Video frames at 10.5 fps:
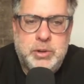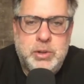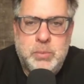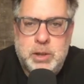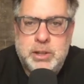
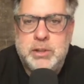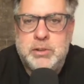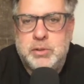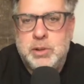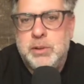work it
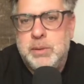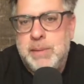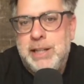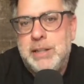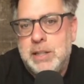through, and
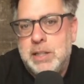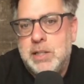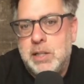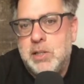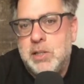make the
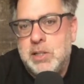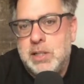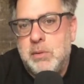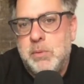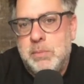decisions that
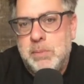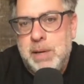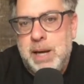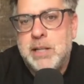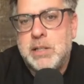would be
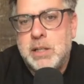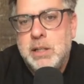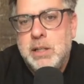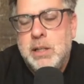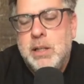best.
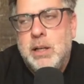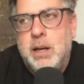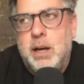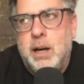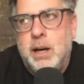
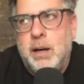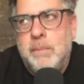I